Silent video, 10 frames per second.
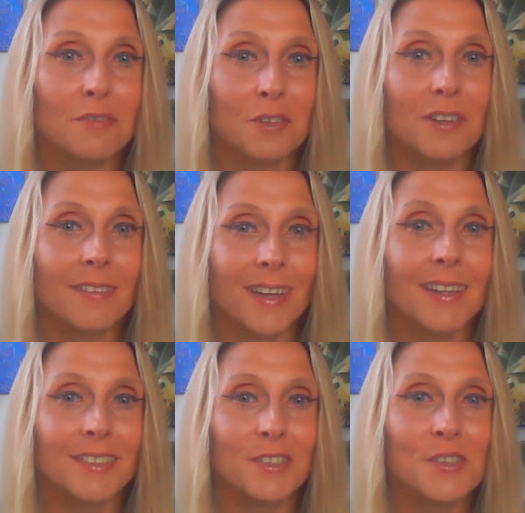for
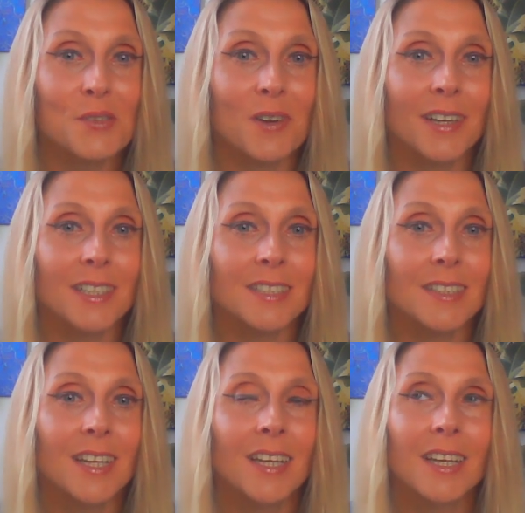others, right?
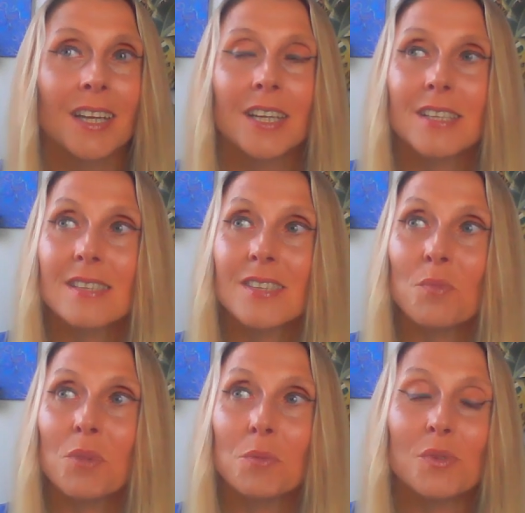
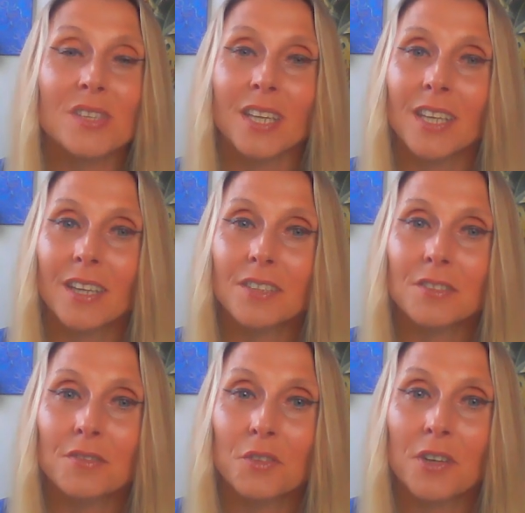Some people sing
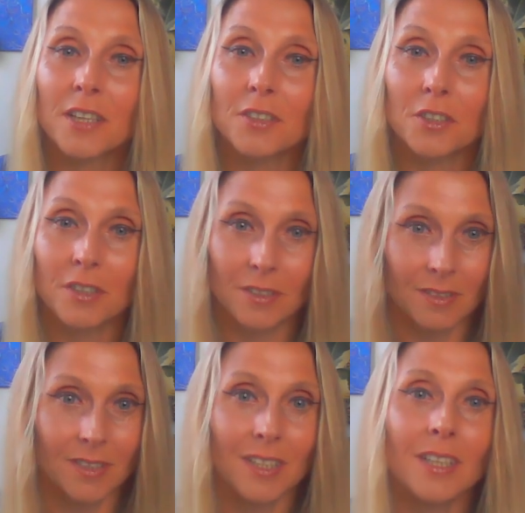it for others,
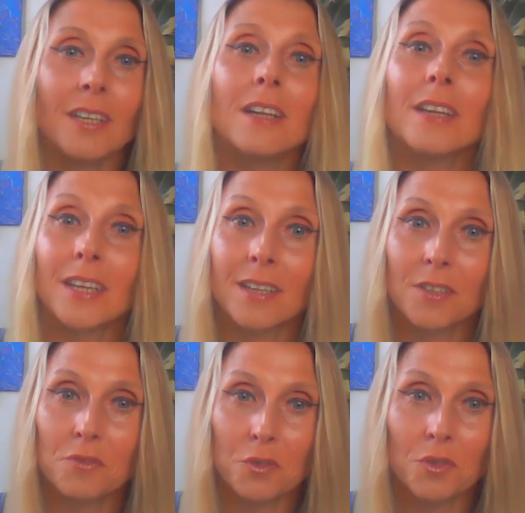healing
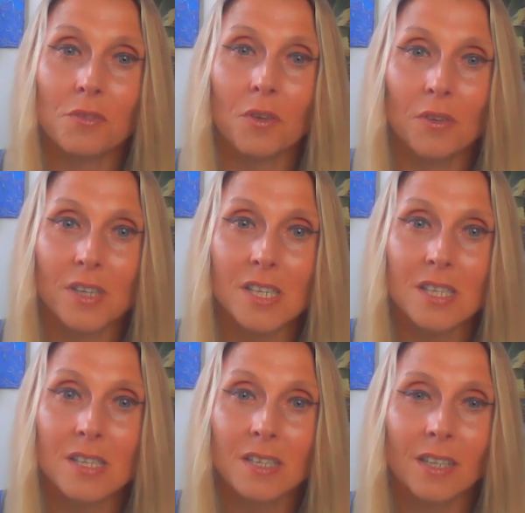for the
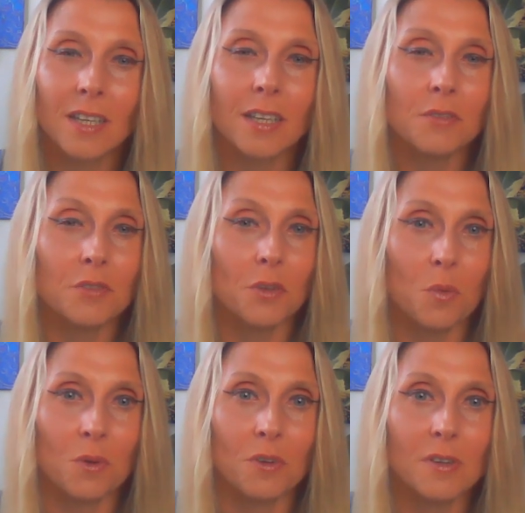voice, healing for the
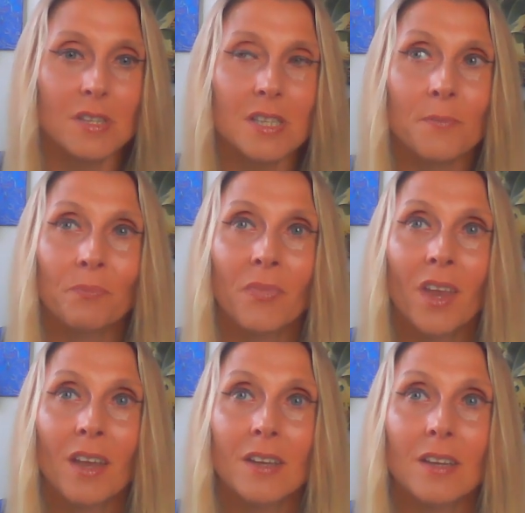words.
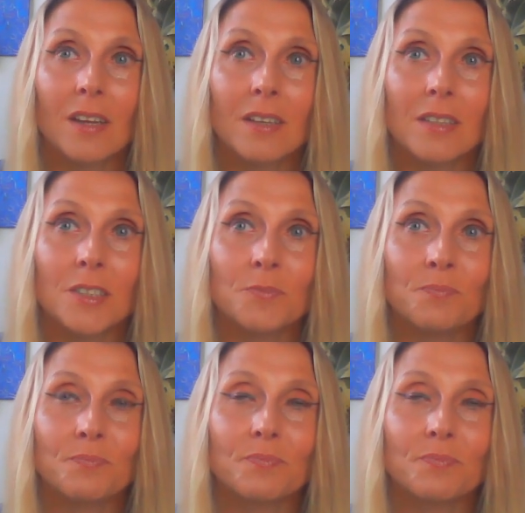And